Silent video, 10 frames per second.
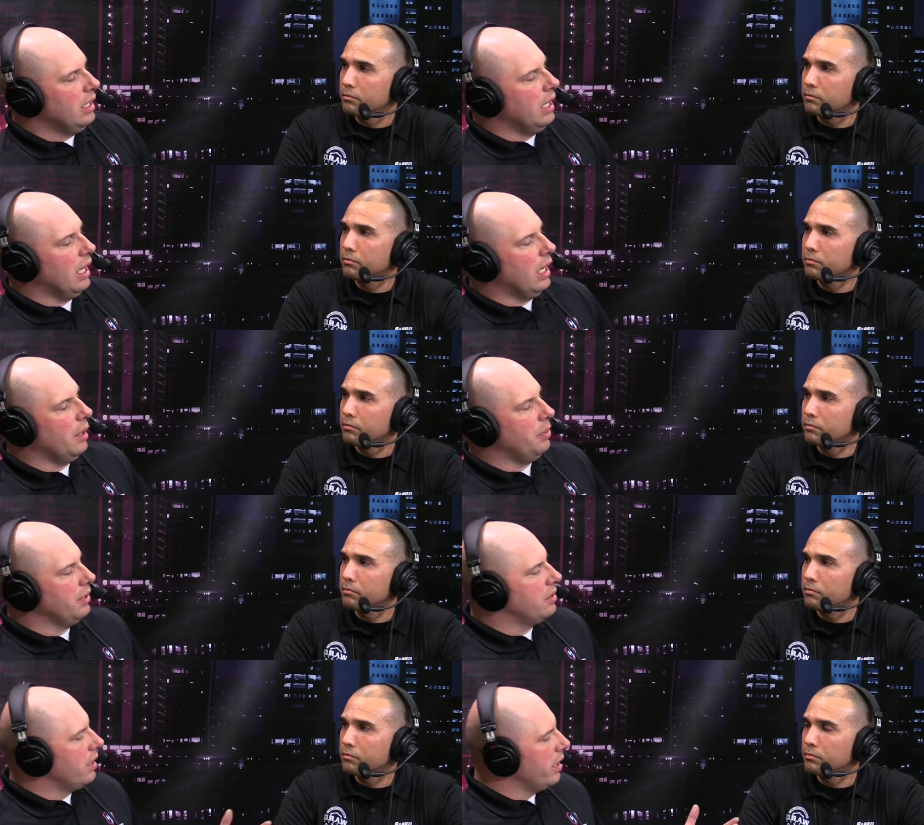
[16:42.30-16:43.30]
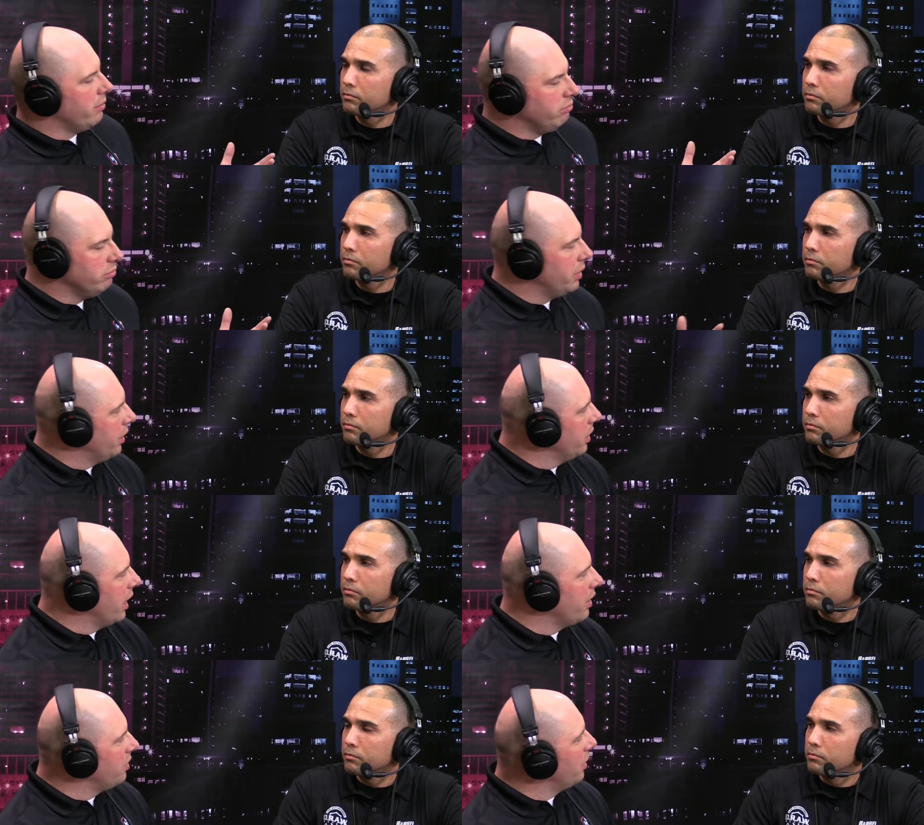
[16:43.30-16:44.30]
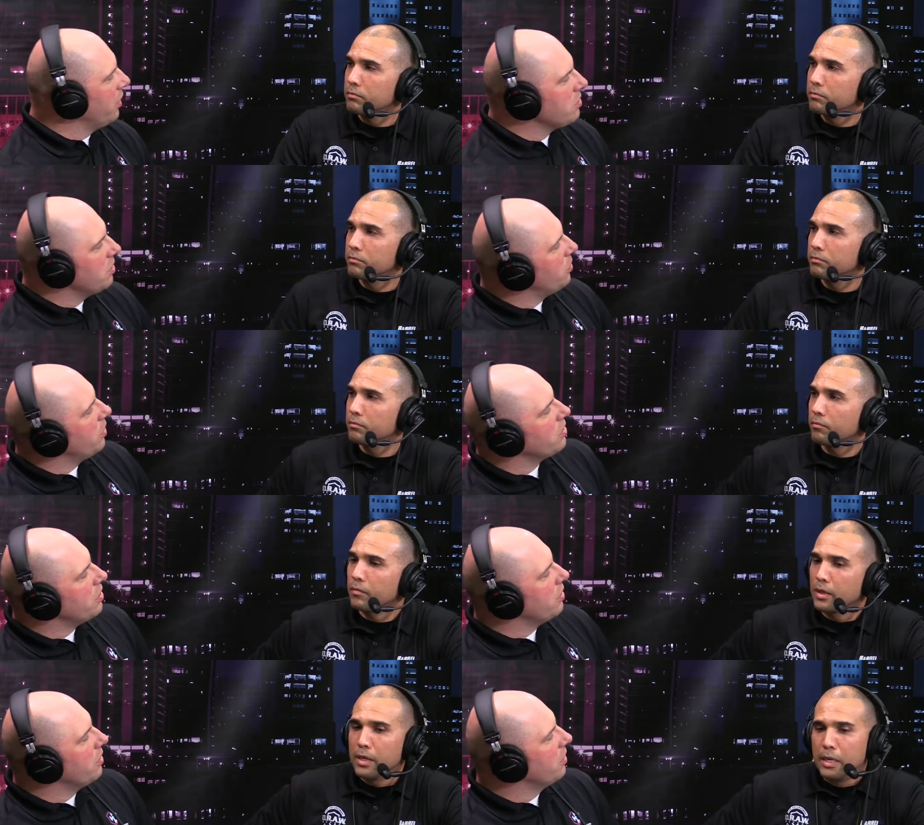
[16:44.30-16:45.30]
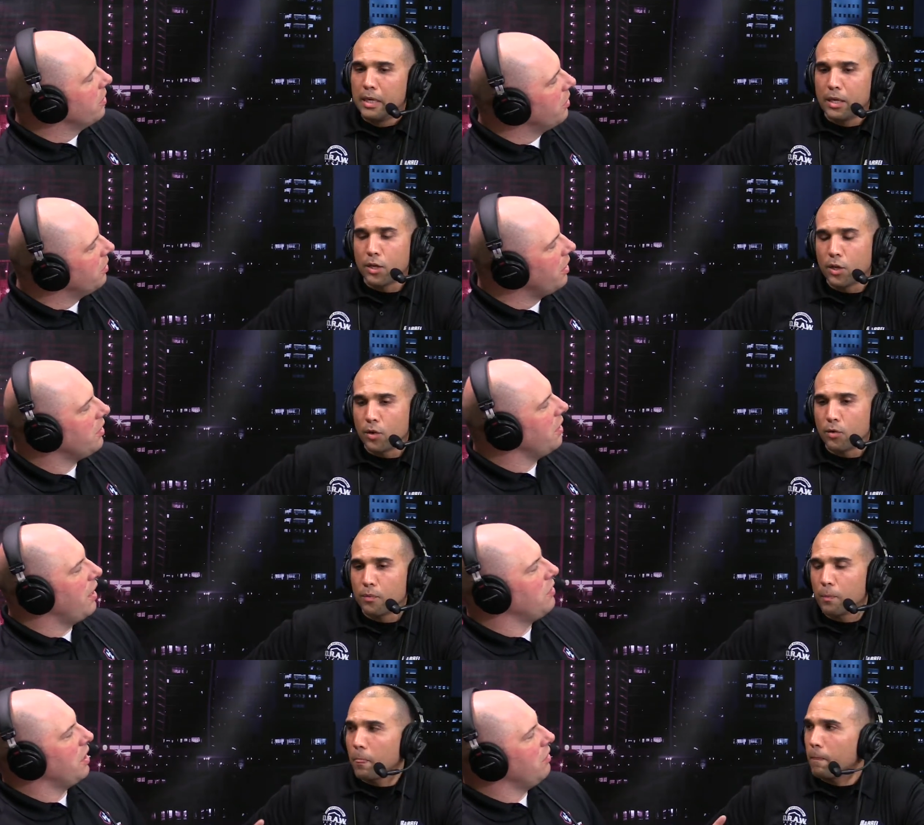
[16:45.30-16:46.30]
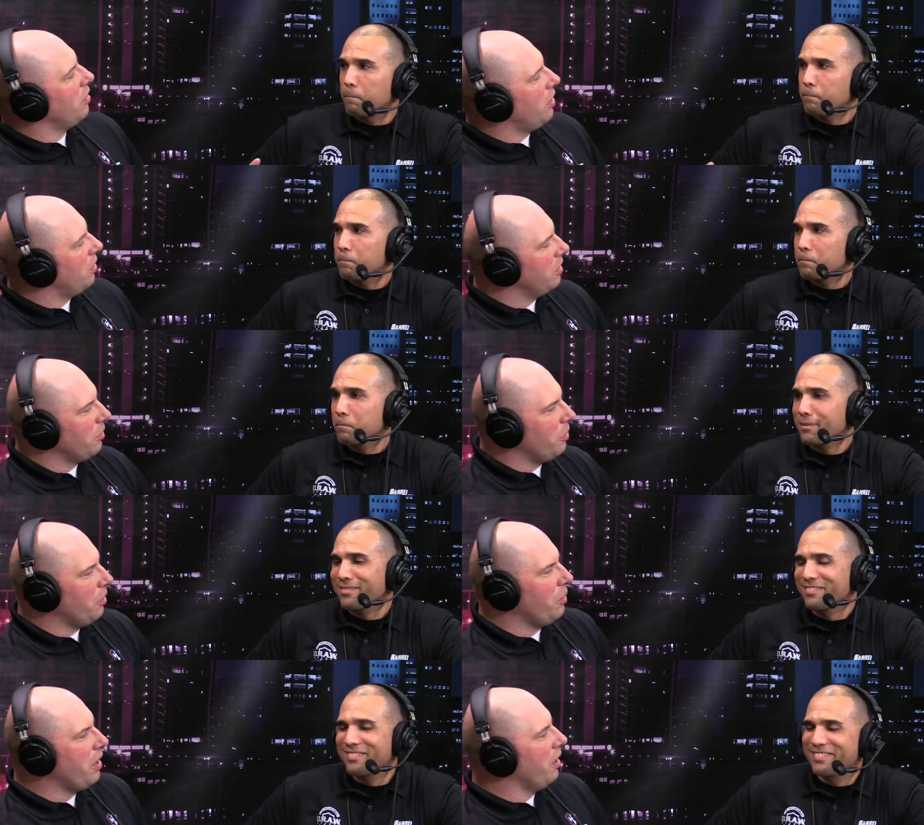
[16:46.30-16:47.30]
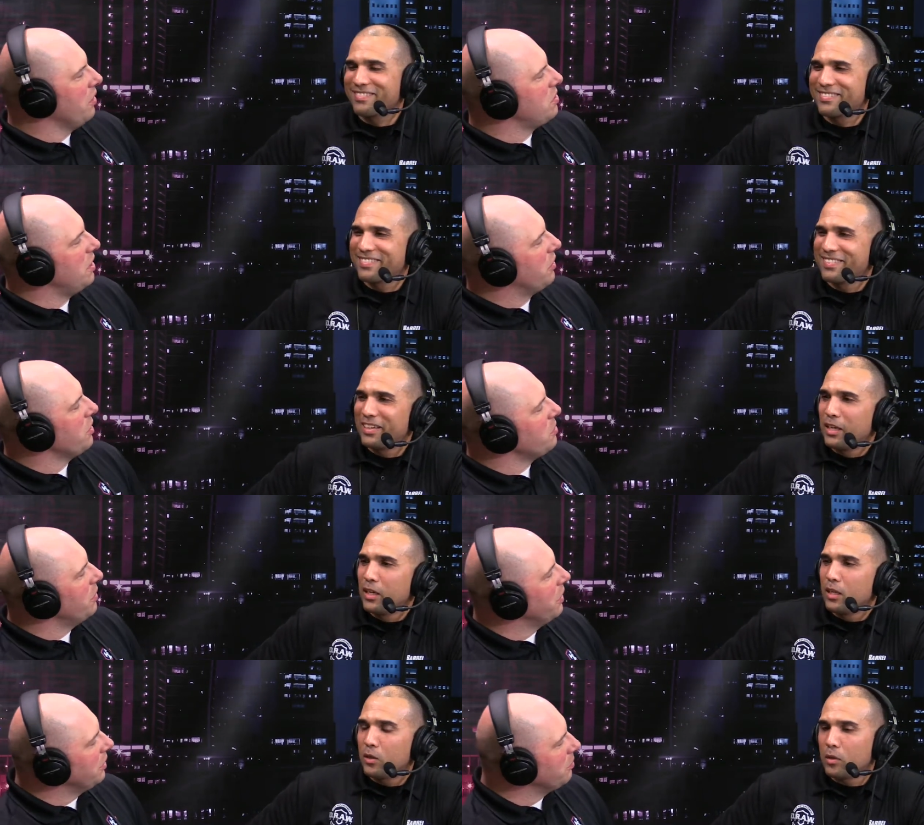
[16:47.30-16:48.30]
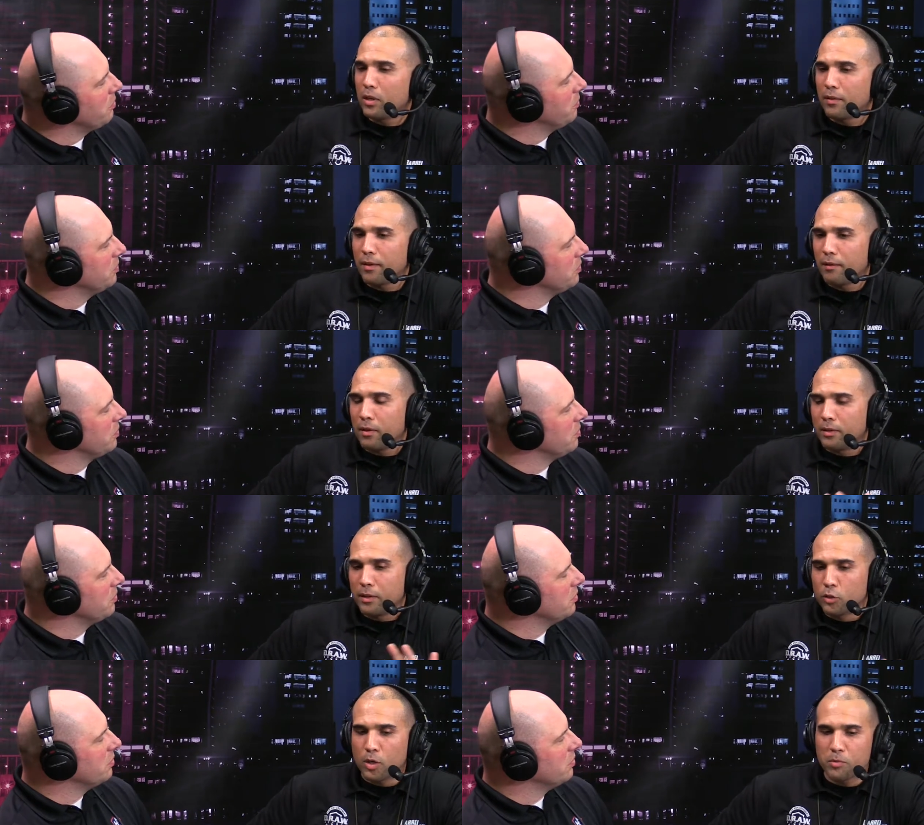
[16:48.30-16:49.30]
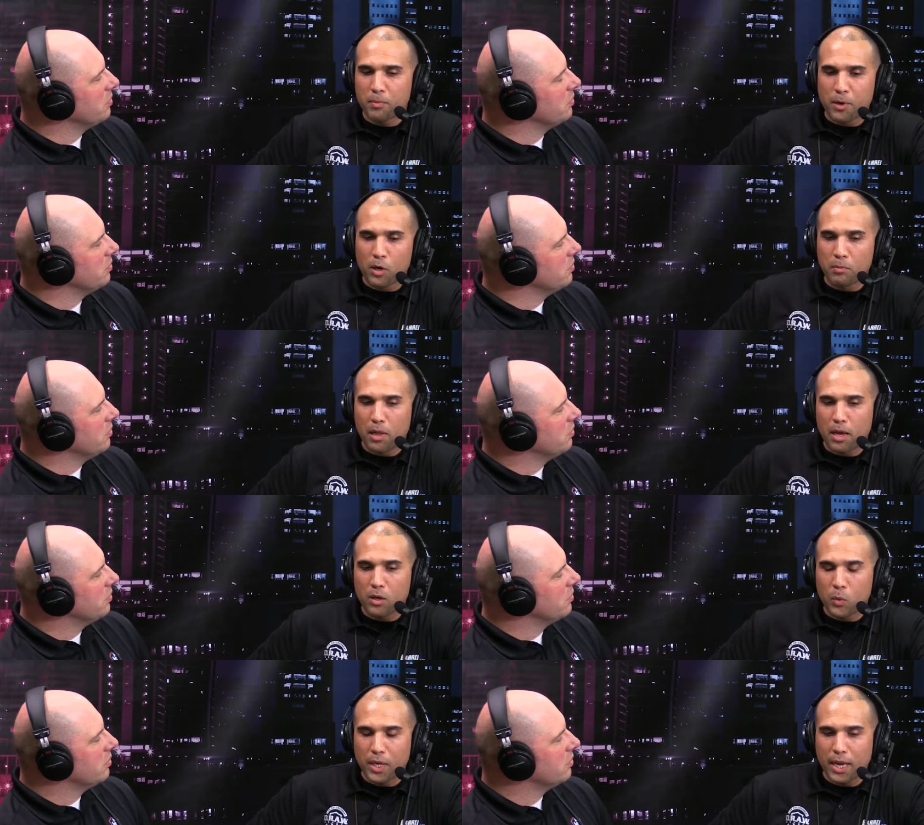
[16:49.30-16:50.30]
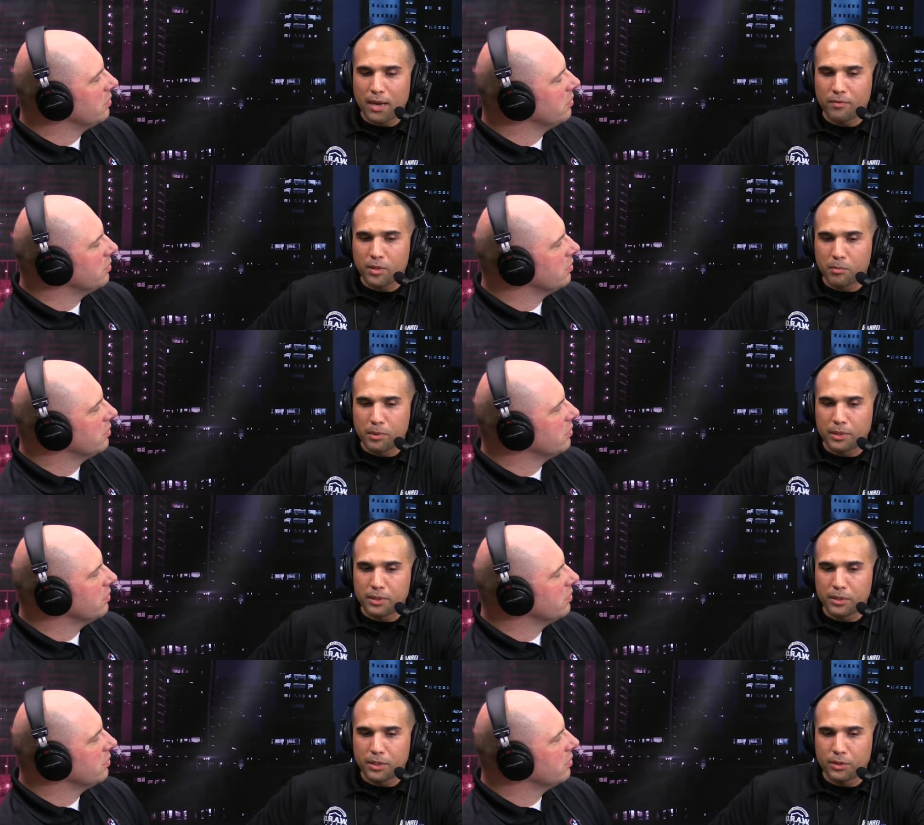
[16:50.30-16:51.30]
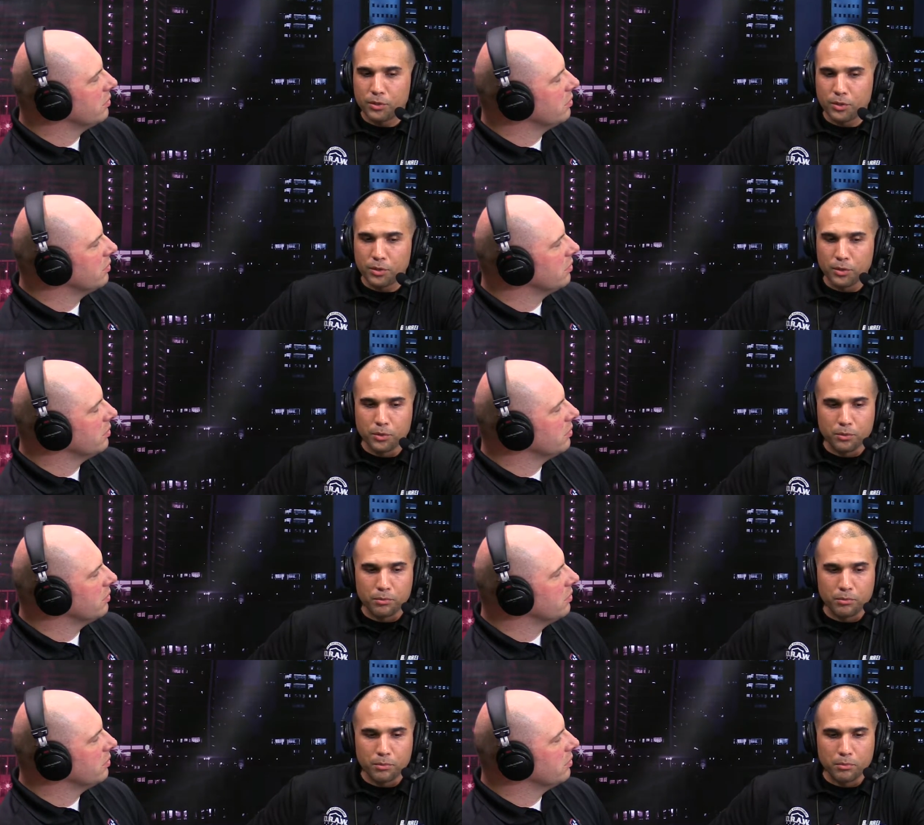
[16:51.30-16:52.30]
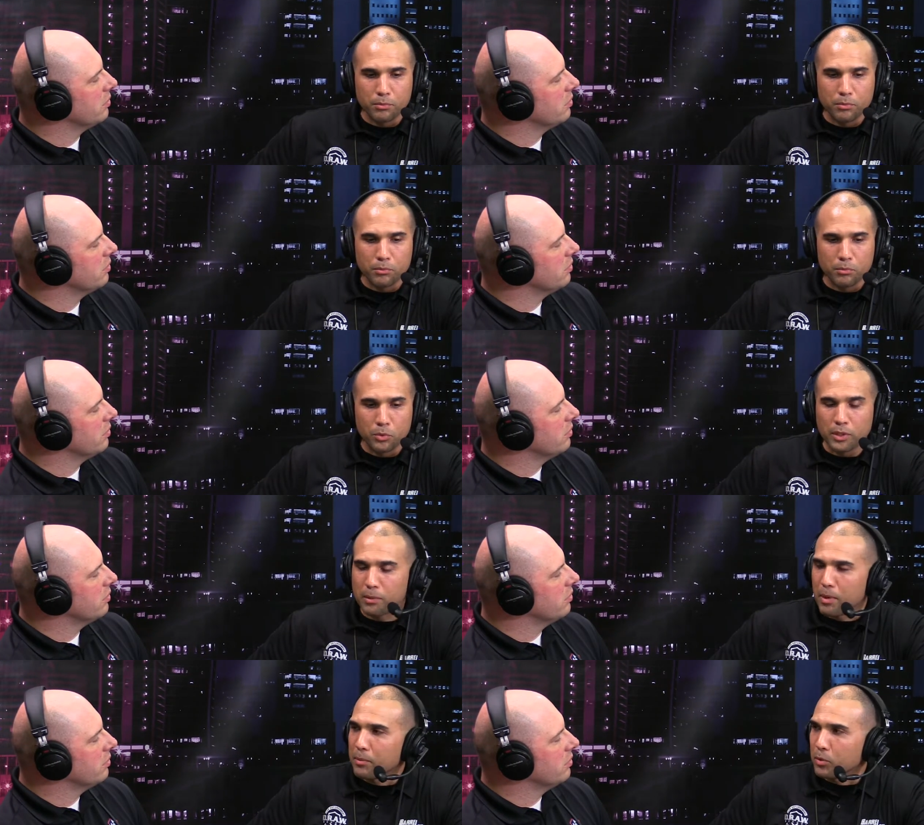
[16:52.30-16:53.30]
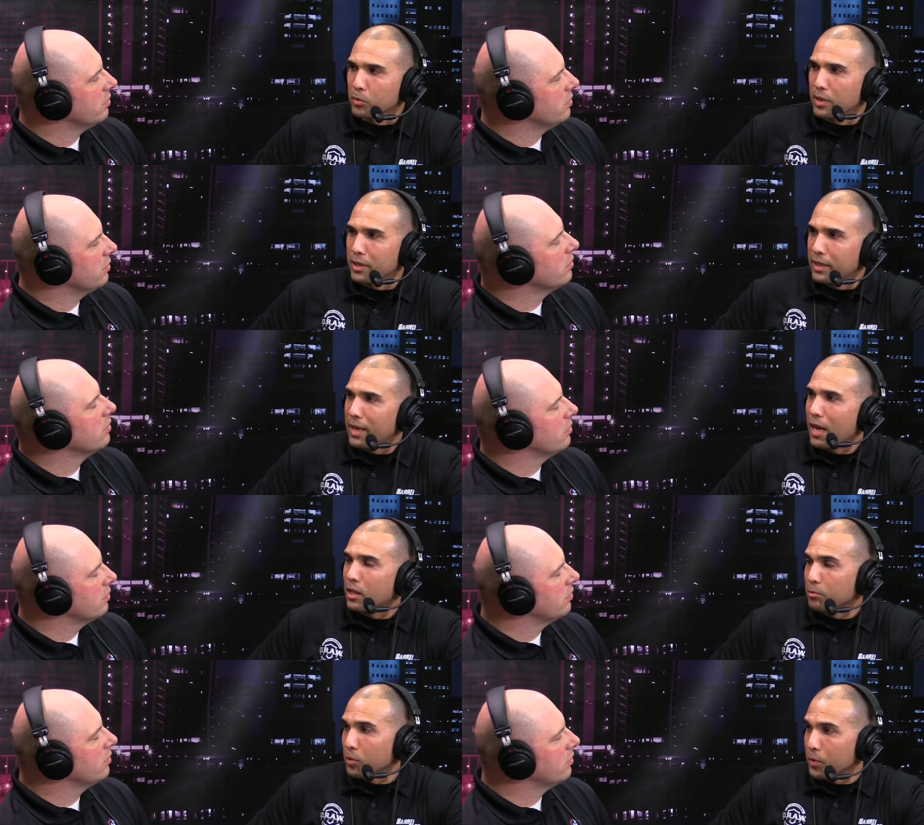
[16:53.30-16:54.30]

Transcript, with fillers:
Speaker 1: but you know, you got anything else in the works? You, you know, yeah. not that you have to give all away all the secrets, but
Speaker 2: well, in, in terms of BarrelBlok, we have the ability to really be able to run any caliber